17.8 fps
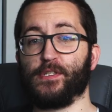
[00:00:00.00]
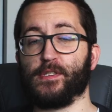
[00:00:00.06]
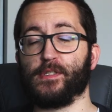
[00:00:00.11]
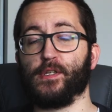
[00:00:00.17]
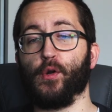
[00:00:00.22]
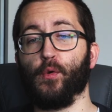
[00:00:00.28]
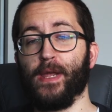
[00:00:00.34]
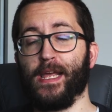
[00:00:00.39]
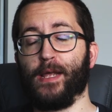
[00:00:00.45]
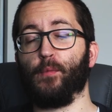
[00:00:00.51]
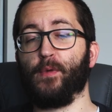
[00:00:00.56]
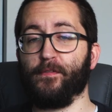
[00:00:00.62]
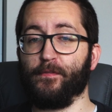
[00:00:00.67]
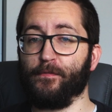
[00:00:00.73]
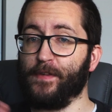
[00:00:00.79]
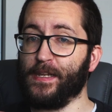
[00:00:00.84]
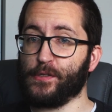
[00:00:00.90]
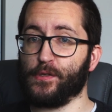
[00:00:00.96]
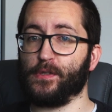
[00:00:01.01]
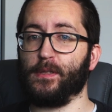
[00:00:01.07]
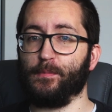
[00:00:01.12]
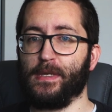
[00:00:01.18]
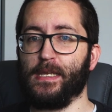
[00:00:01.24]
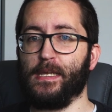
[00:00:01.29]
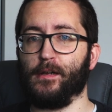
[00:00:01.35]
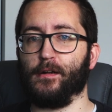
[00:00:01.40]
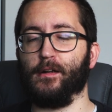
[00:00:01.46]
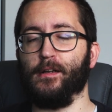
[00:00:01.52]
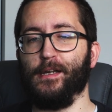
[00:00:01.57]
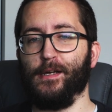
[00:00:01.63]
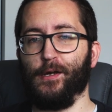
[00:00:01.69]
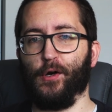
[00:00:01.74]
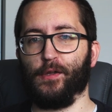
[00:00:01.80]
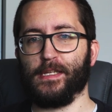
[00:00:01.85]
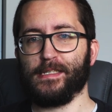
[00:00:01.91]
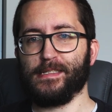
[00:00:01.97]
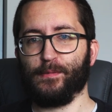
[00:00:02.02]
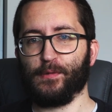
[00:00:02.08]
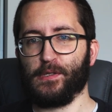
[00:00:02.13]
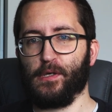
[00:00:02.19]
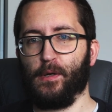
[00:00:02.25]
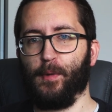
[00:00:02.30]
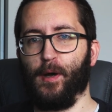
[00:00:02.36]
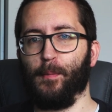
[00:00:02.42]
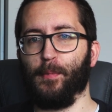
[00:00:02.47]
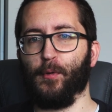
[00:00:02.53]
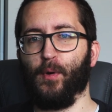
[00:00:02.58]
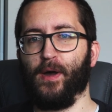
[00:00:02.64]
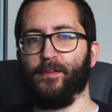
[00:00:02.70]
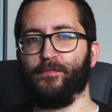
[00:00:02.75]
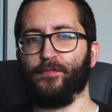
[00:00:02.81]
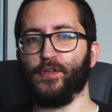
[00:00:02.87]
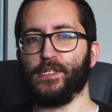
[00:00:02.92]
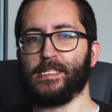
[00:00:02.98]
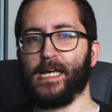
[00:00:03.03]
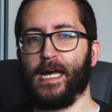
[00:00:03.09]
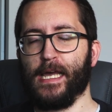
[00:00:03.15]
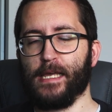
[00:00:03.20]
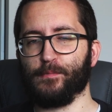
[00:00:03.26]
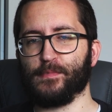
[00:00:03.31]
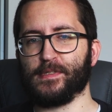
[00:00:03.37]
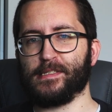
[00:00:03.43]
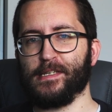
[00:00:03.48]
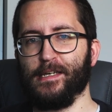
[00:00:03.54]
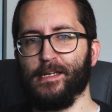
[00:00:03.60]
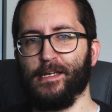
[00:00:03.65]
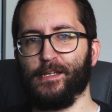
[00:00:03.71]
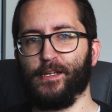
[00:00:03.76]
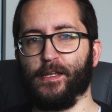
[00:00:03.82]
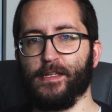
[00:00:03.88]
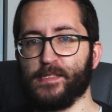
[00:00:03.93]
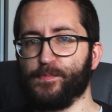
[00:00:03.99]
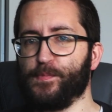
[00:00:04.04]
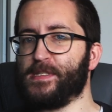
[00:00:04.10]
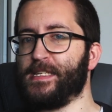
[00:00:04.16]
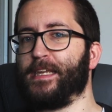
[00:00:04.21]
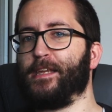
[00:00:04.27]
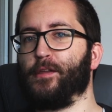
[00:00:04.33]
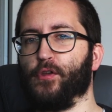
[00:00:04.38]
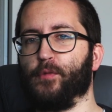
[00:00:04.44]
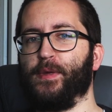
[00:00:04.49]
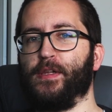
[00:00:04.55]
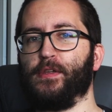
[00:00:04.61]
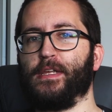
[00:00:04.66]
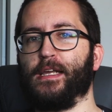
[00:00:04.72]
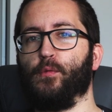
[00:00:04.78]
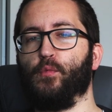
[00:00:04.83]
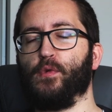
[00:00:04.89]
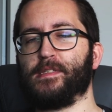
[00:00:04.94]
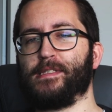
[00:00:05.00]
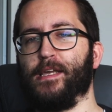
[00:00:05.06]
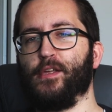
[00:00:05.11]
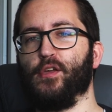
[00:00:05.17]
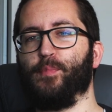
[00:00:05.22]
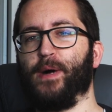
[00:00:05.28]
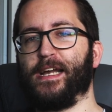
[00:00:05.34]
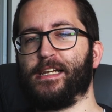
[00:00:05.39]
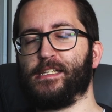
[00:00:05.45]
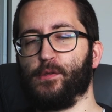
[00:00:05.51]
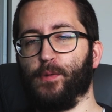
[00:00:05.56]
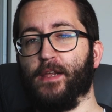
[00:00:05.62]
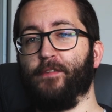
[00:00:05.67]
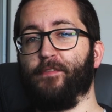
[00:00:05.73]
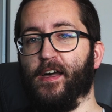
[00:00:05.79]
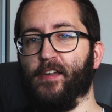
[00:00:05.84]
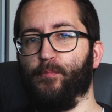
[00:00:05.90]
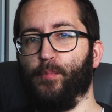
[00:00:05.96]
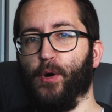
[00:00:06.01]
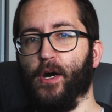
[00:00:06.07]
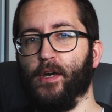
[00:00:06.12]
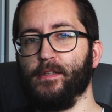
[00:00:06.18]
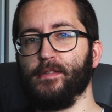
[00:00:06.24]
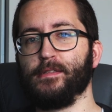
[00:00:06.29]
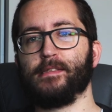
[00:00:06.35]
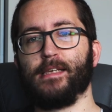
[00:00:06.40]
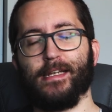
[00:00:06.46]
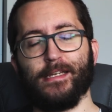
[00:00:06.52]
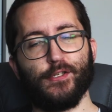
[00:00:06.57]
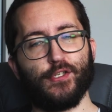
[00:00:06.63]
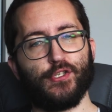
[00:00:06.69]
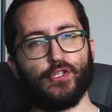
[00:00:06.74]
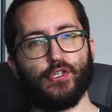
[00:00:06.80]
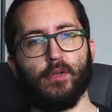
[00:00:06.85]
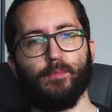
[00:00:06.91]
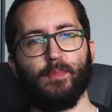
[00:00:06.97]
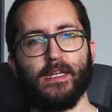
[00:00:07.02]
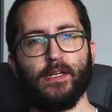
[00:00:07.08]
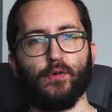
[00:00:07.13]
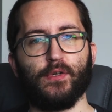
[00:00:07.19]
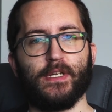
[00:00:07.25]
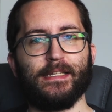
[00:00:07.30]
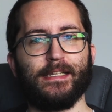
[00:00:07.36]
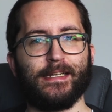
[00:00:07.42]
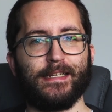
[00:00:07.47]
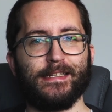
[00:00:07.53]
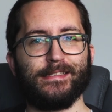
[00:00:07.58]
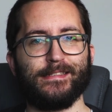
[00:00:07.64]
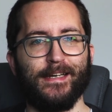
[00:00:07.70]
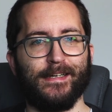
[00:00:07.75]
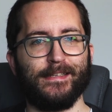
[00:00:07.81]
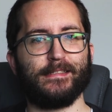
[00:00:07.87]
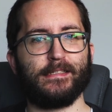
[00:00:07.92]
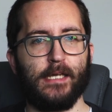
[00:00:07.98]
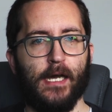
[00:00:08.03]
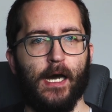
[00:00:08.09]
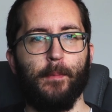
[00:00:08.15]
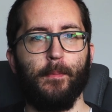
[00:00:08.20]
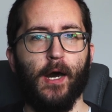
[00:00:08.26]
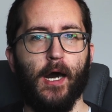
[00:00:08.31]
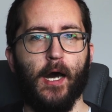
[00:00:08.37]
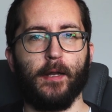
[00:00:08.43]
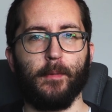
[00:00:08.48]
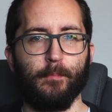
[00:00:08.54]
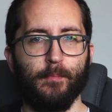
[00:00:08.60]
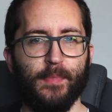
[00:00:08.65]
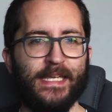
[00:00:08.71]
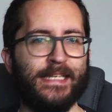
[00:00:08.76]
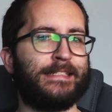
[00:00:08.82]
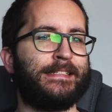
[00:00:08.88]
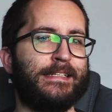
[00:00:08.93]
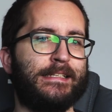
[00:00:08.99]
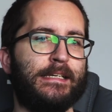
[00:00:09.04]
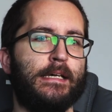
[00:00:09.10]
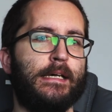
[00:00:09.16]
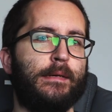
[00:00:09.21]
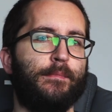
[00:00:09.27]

which is great. And we've featured them here on the Tabletop Hub quite a few times. Now, this particular building will set you back £25, and it should be noted that it does come unpainted,